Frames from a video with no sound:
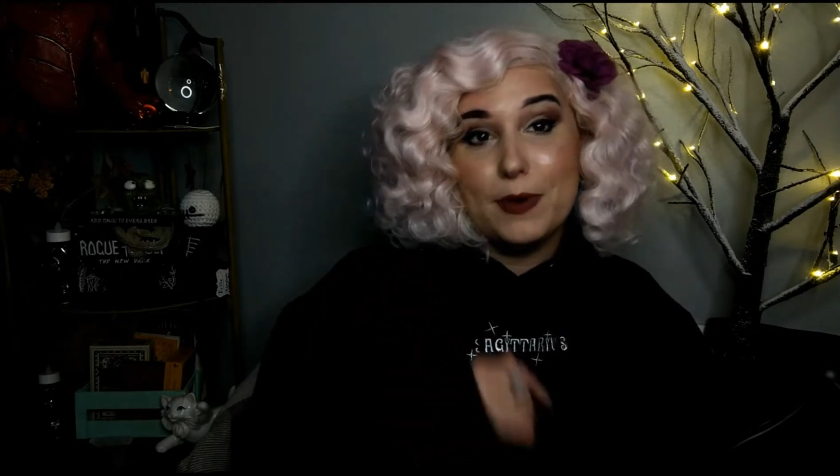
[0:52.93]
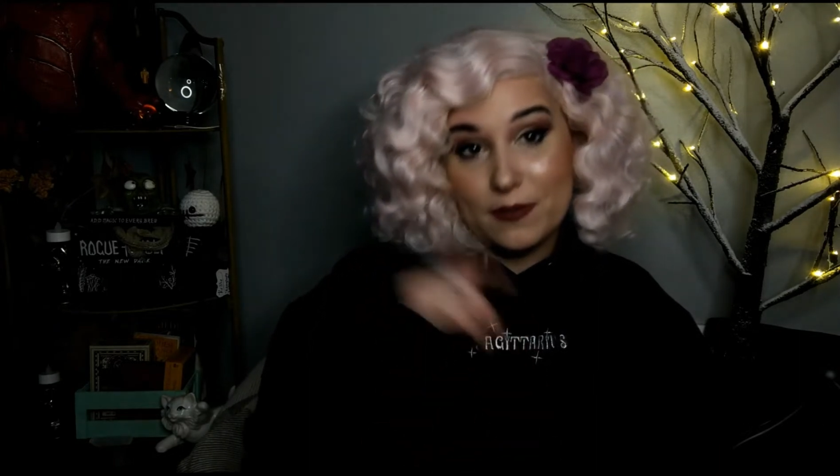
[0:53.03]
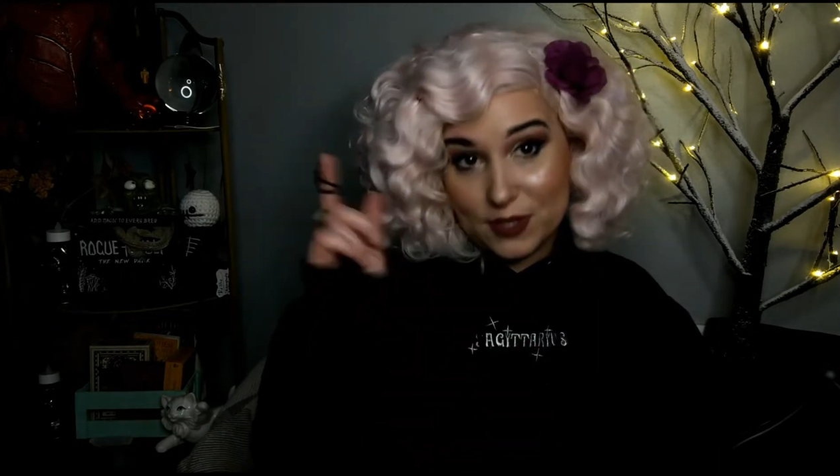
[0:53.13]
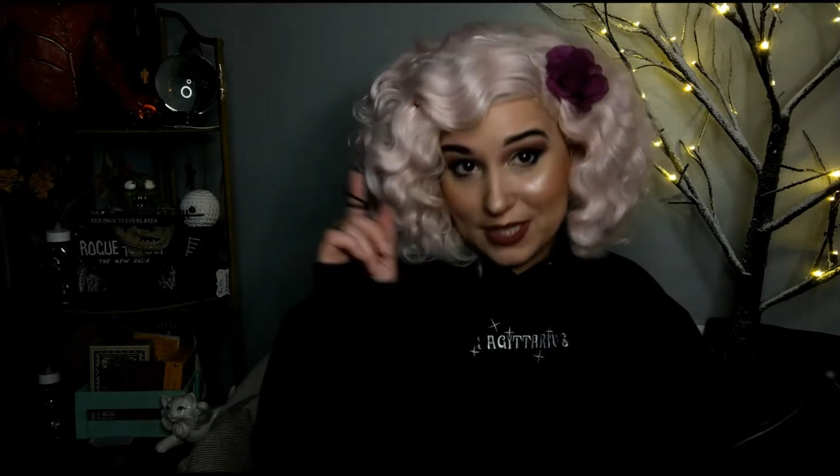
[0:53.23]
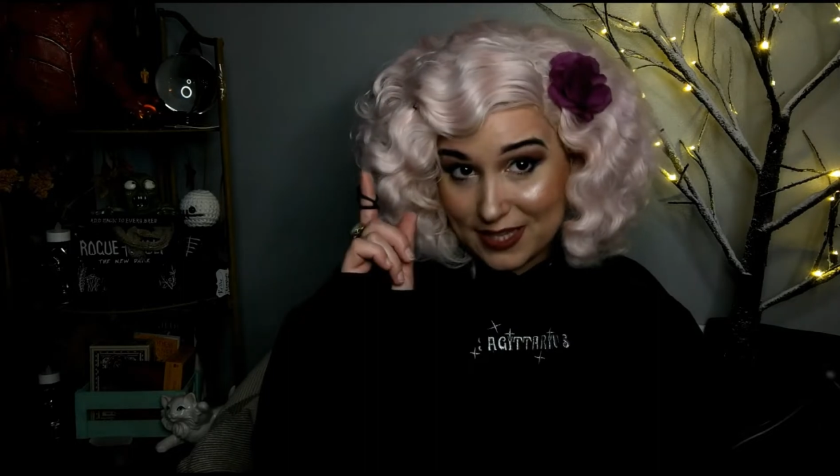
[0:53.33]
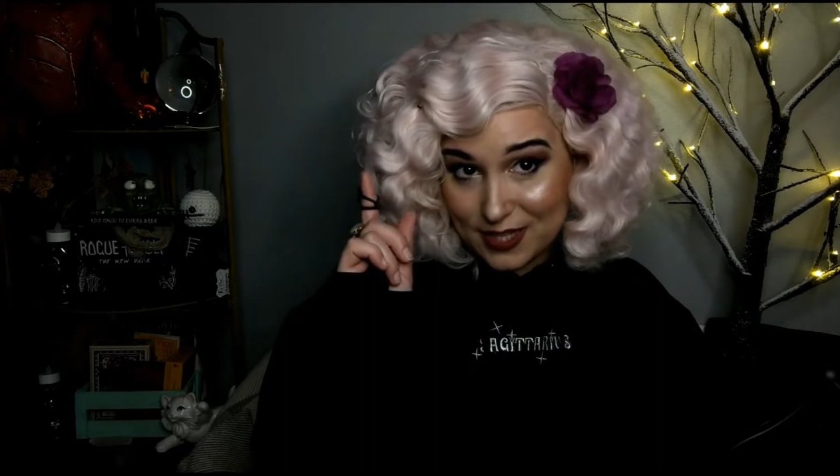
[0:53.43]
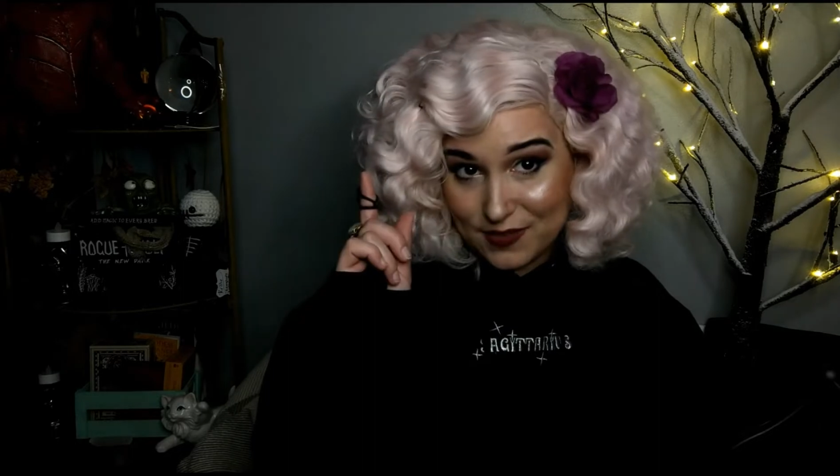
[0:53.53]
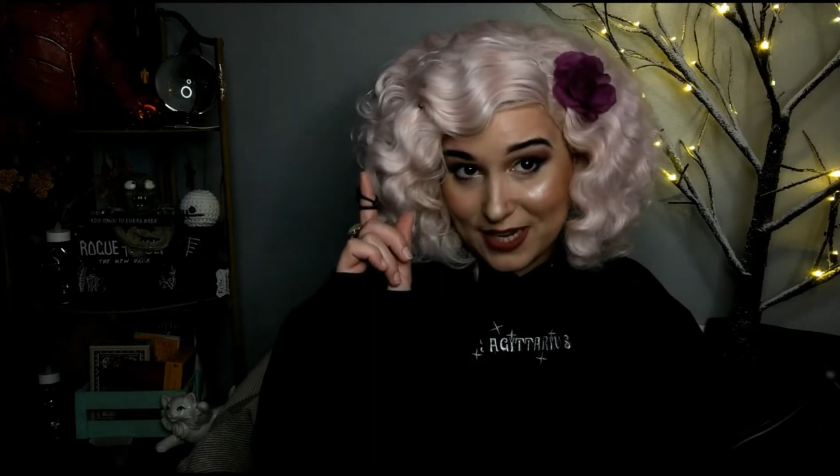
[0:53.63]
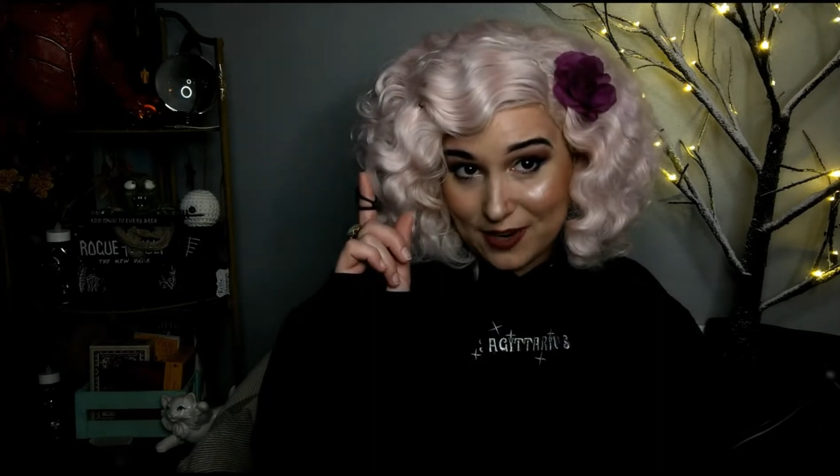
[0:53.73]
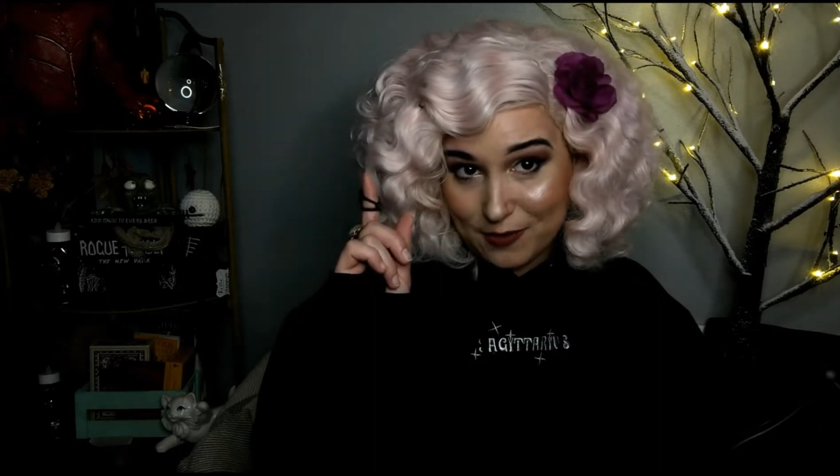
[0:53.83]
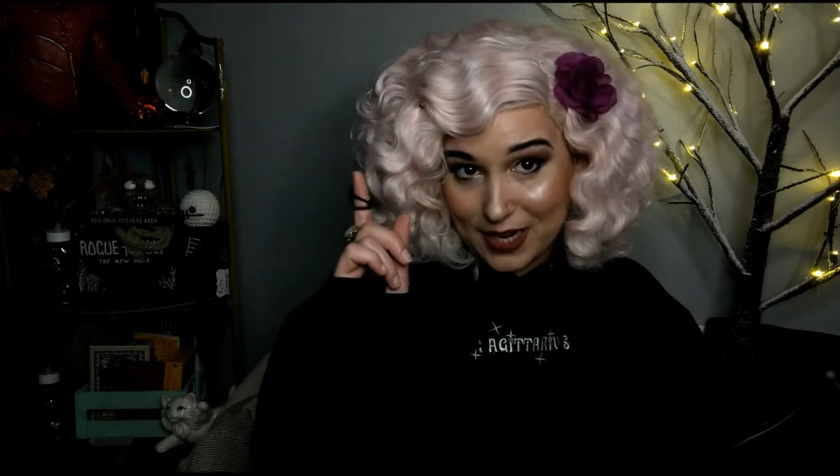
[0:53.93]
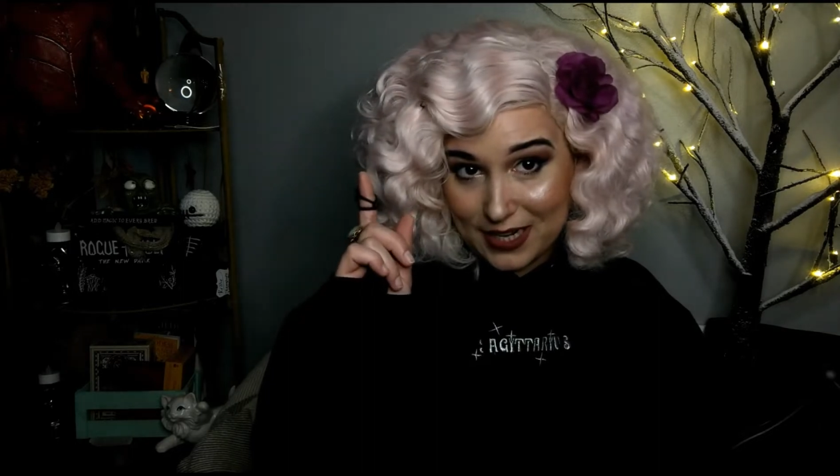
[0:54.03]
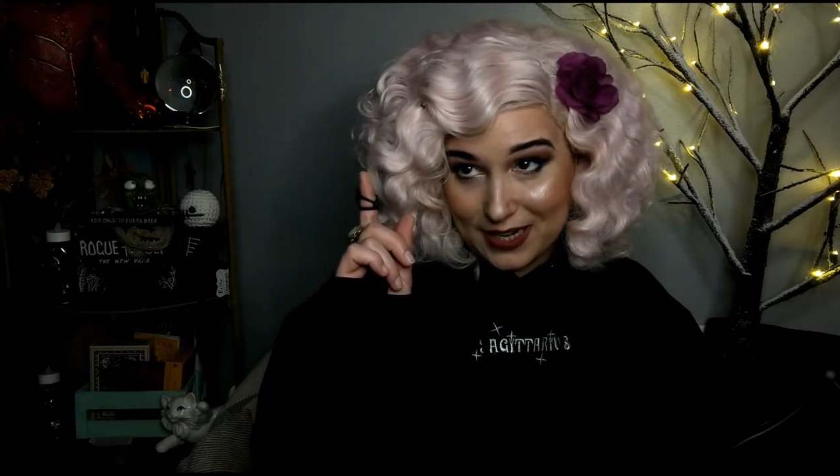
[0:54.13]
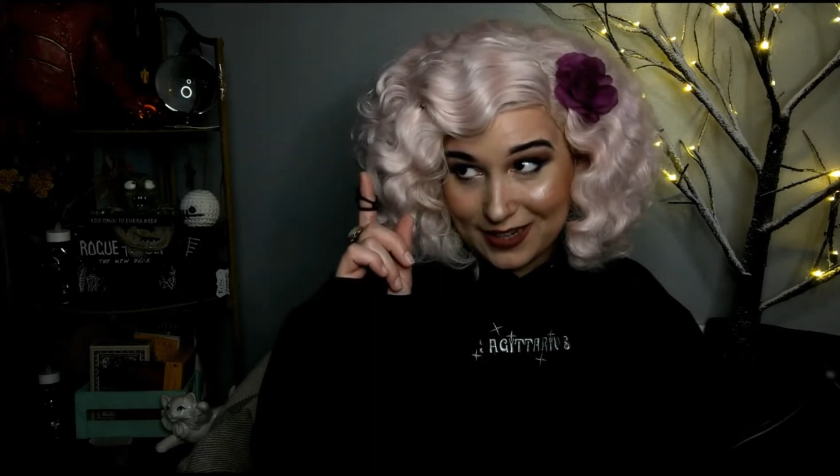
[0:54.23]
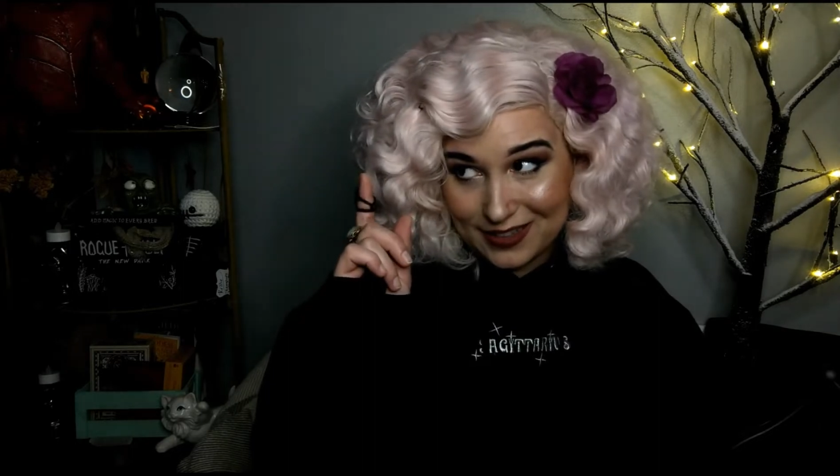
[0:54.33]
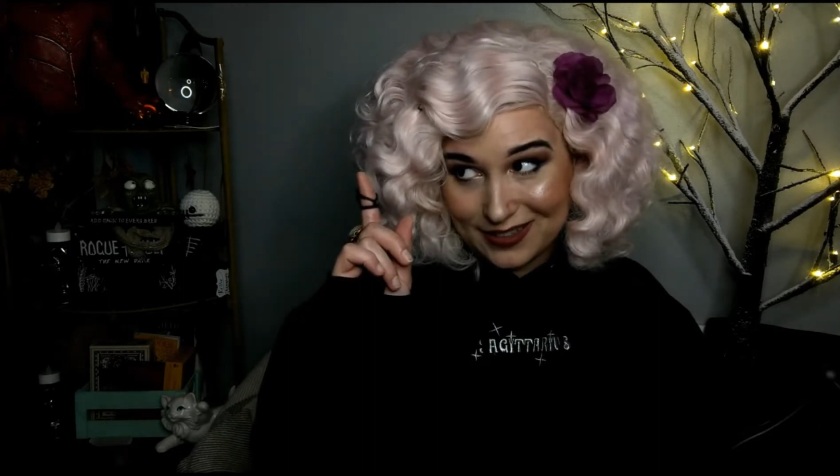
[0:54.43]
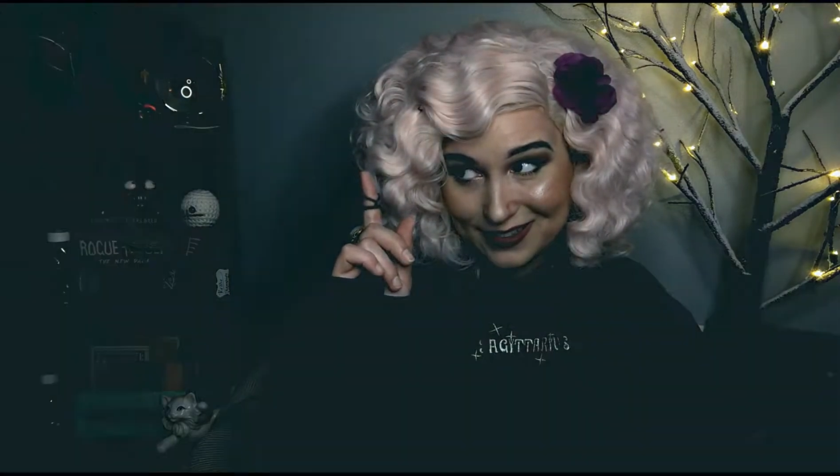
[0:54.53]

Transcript: over to this video right here, I